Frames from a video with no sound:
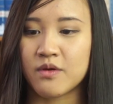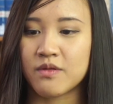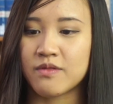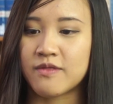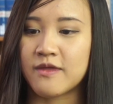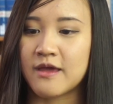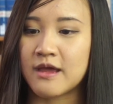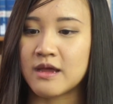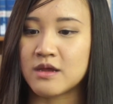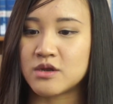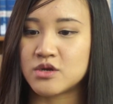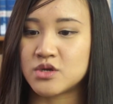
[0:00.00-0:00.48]
but
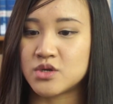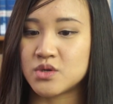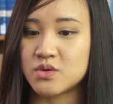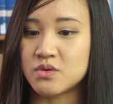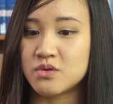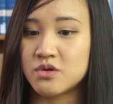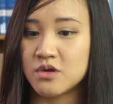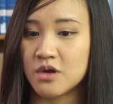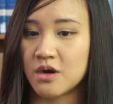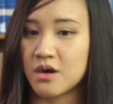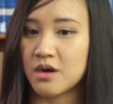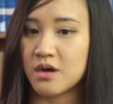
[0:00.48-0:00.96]
they
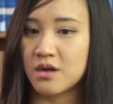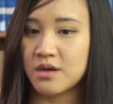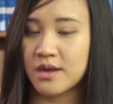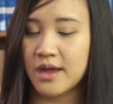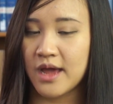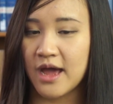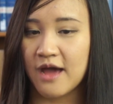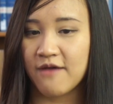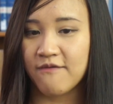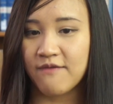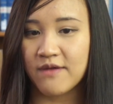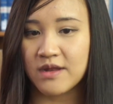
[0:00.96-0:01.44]
do not
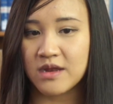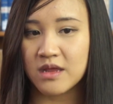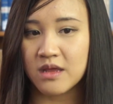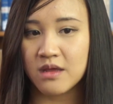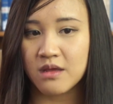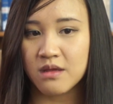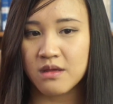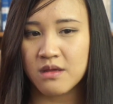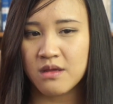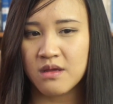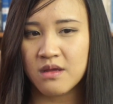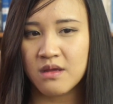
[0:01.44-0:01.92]
have
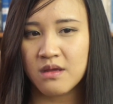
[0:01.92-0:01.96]
any,